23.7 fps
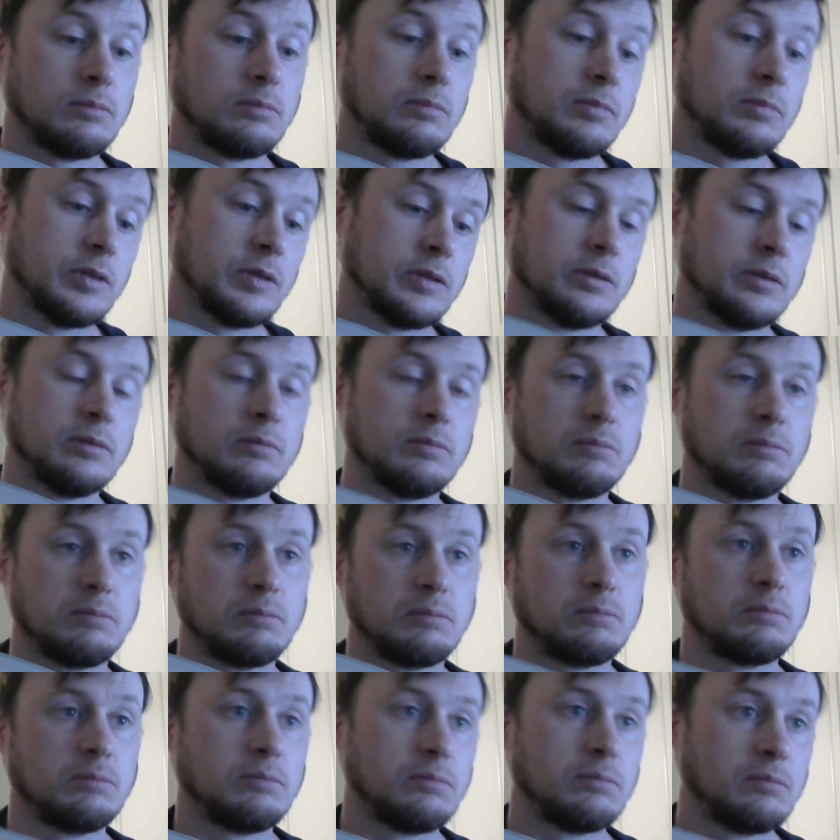just
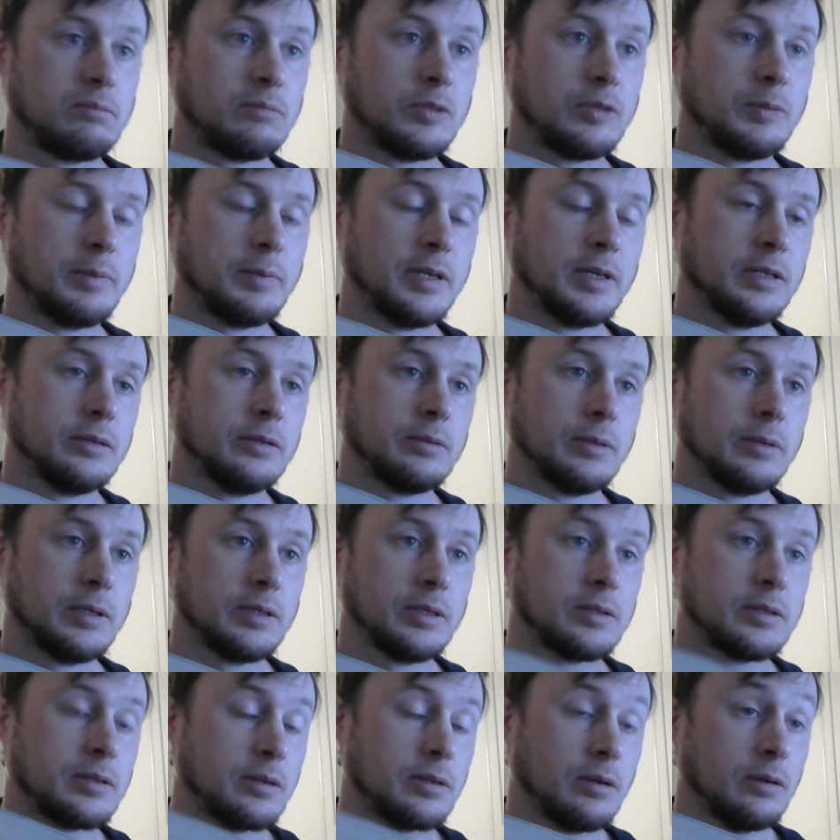depends where they
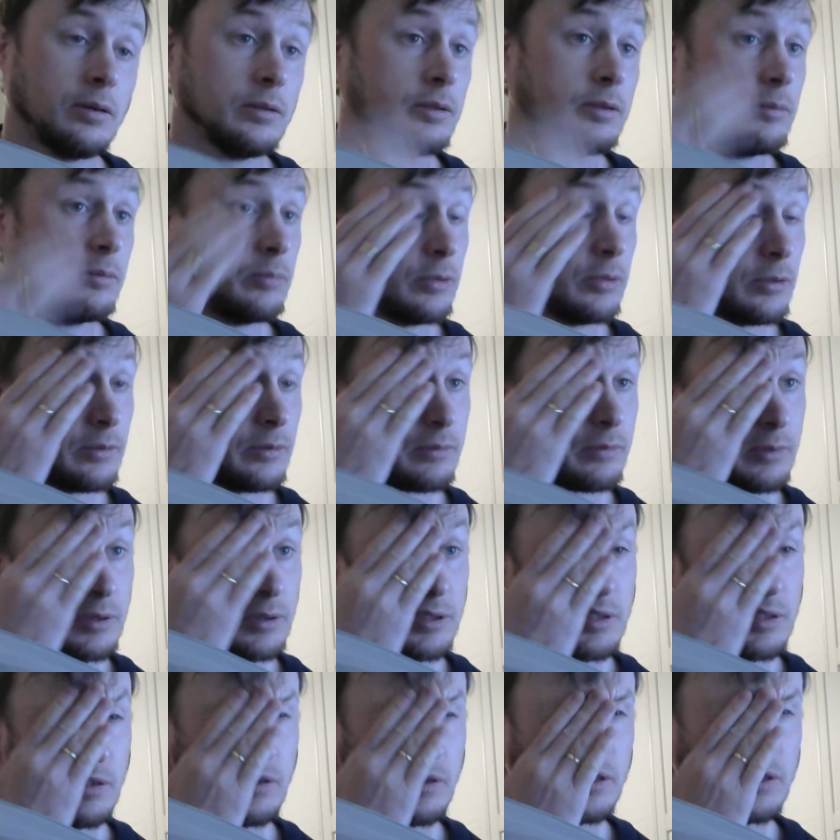started, but if they
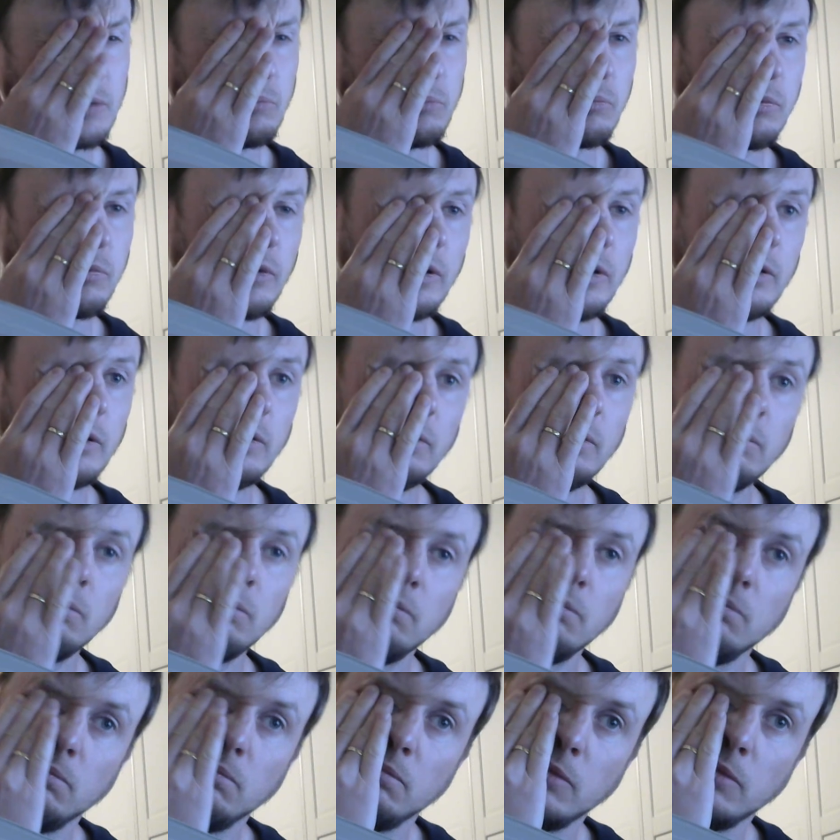started in Britain,
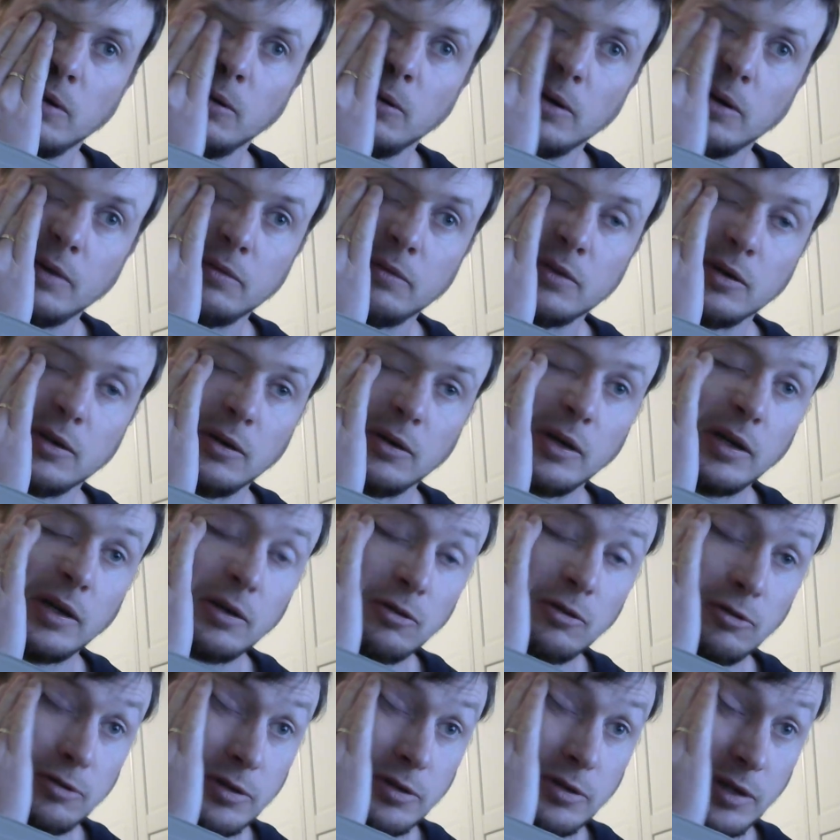they would have to go
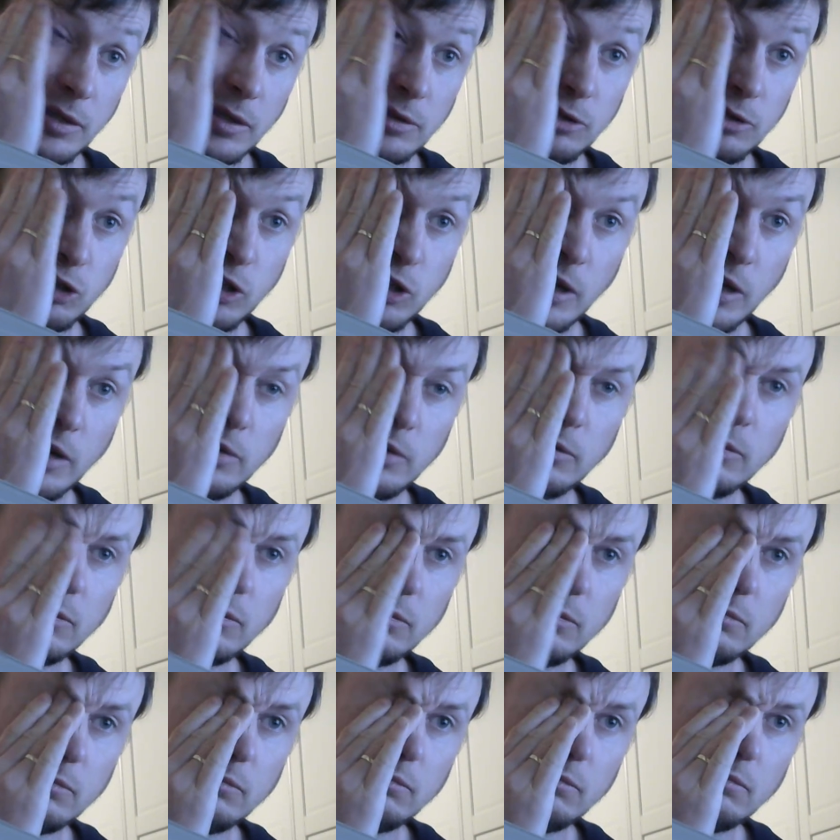across the English Channel.
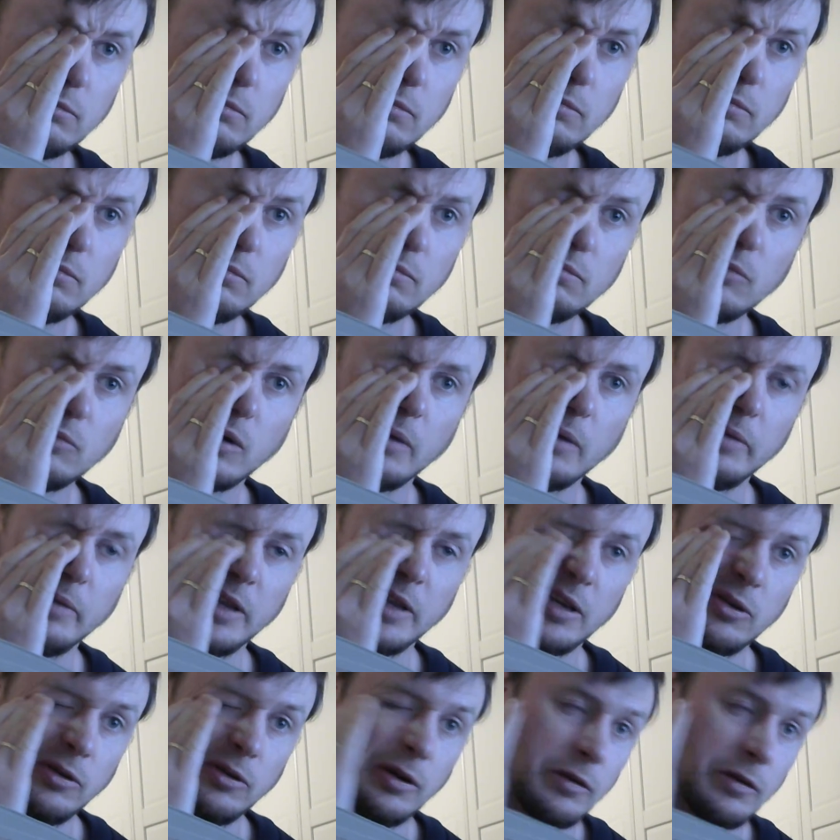I mean, they
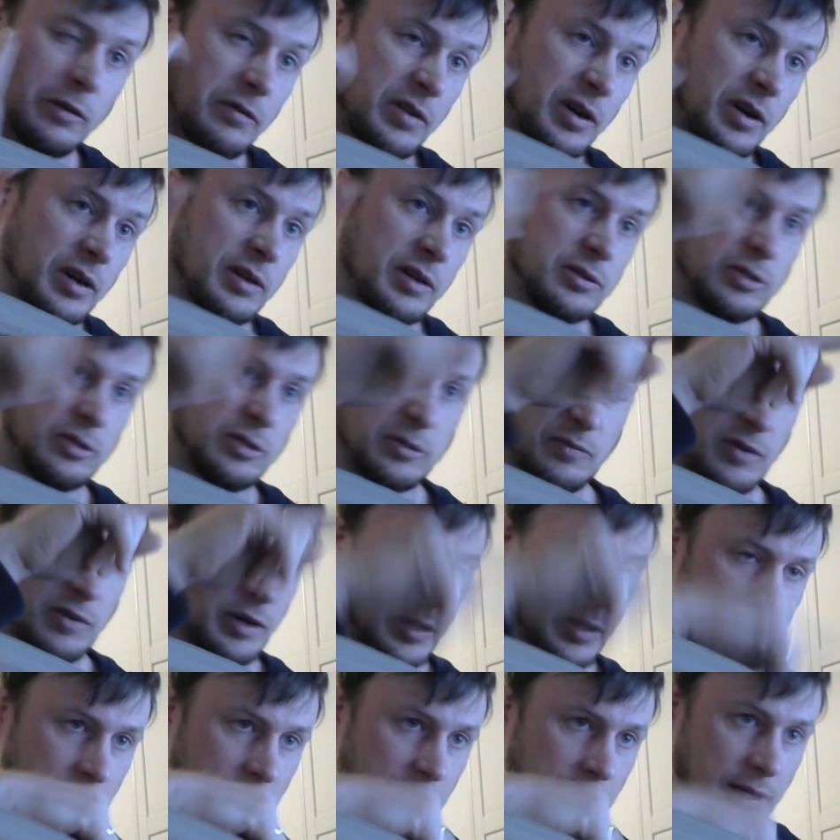could go via
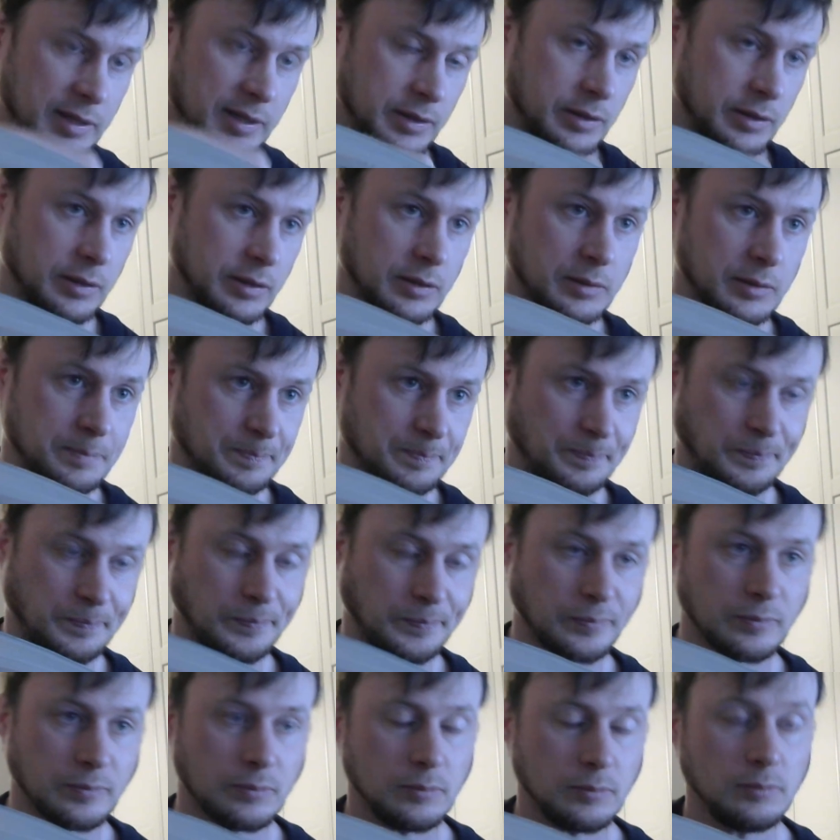the Atlantic,
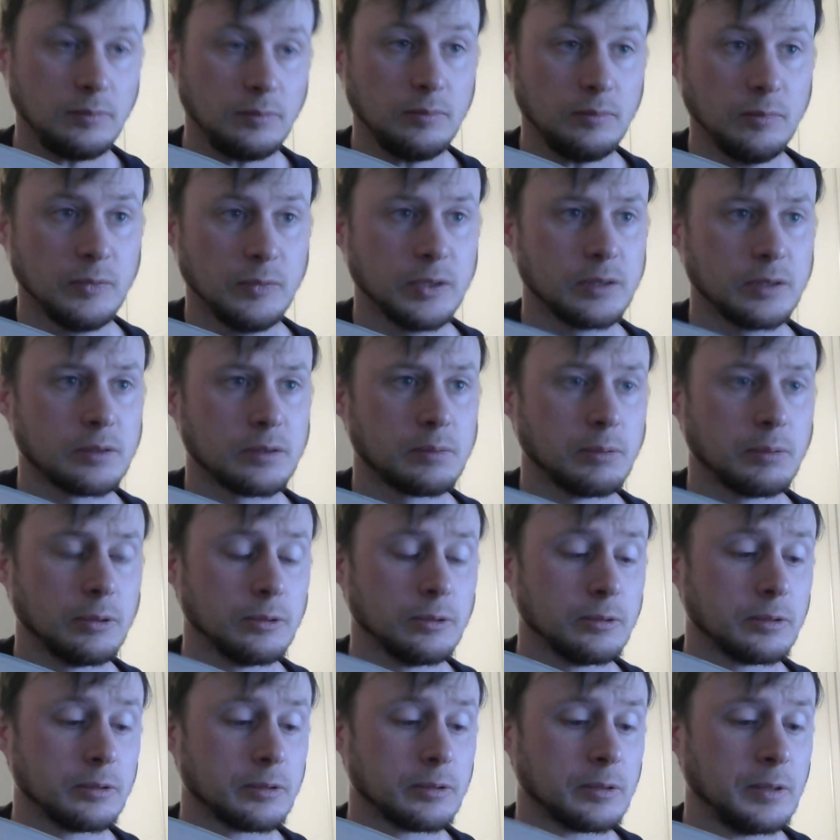I
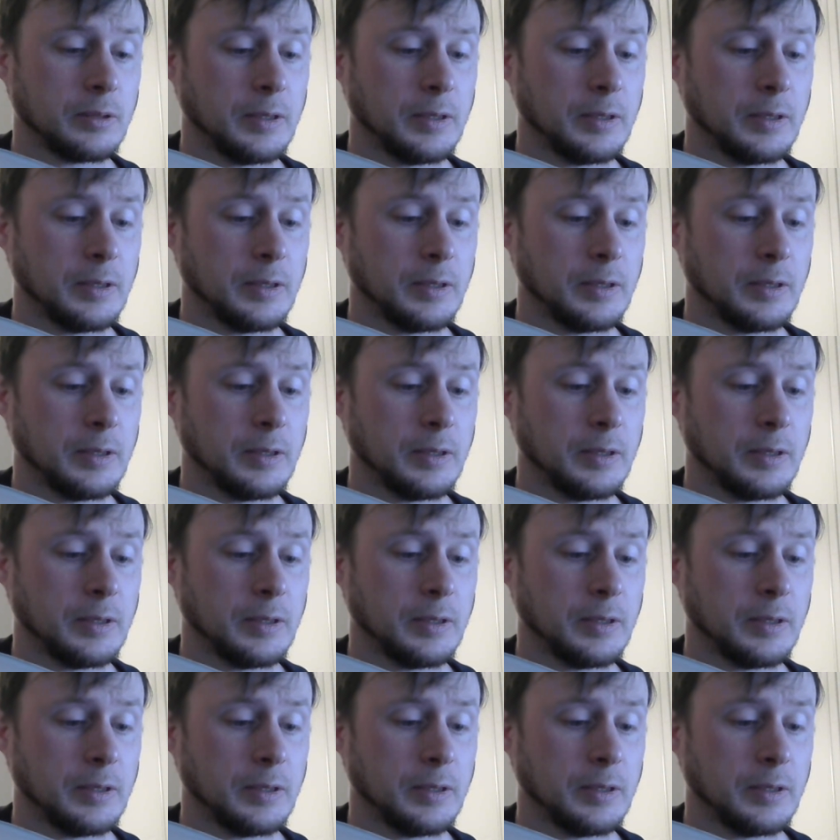suppose.